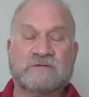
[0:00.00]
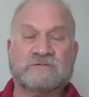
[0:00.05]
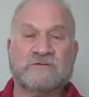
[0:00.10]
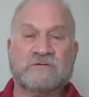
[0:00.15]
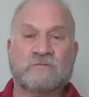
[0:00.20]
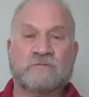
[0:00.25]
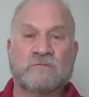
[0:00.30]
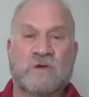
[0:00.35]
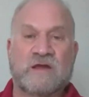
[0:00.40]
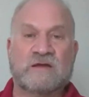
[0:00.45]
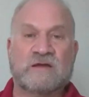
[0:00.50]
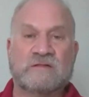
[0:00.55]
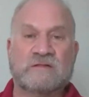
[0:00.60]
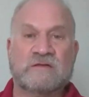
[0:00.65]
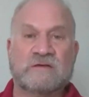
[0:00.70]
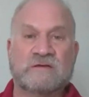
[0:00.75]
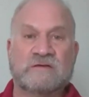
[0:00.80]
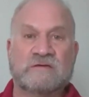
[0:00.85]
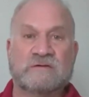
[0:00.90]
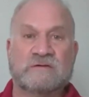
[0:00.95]
just
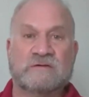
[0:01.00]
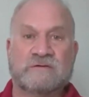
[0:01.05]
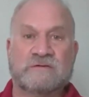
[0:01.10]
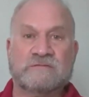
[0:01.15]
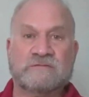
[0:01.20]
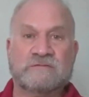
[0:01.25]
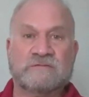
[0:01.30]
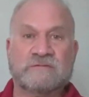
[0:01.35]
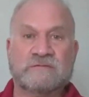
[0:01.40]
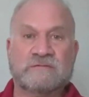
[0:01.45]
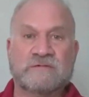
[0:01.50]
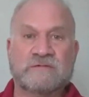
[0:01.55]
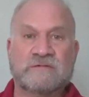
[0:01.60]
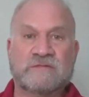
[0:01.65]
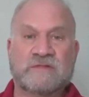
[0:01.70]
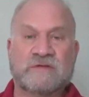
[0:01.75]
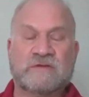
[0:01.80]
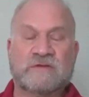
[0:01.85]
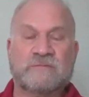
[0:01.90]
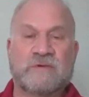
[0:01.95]
wailing here.
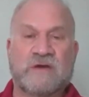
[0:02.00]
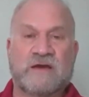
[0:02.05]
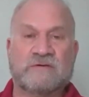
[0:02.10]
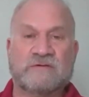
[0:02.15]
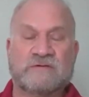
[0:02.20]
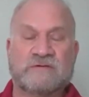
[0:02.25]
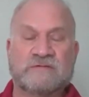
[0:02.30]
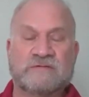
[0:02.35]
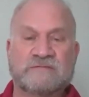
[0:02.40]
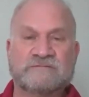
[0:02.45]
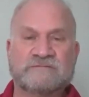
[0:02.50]
Think about it.